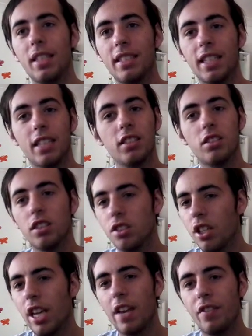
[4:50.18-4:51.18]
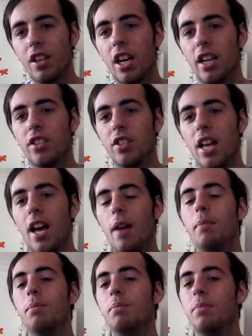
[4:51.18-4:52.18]
said, it's okay if you can't do that.
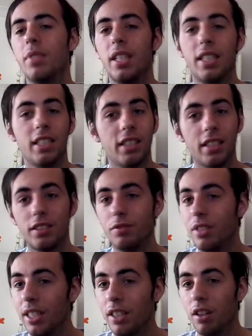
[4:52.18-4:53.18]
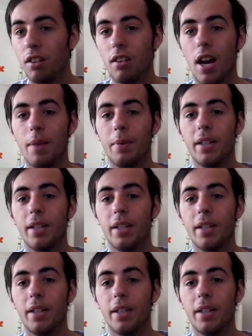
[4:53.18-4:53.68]
It's really alright.